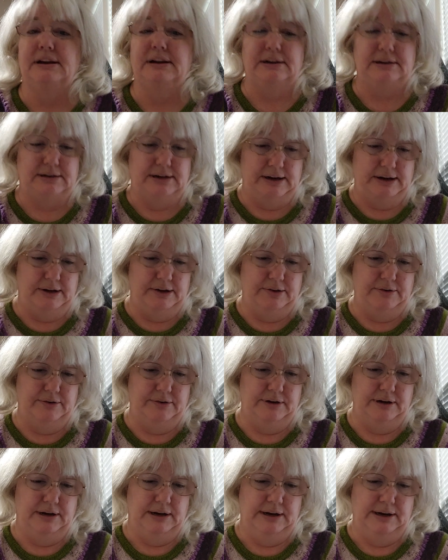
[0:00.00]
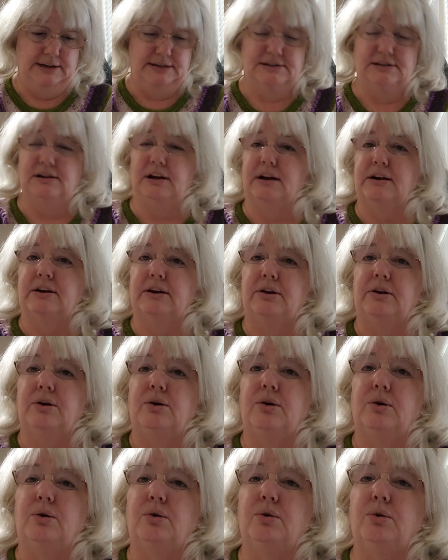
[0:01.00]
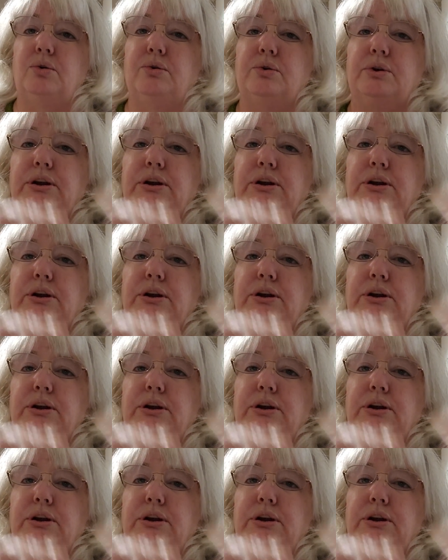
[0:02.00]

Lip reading: it down, it's not going to hold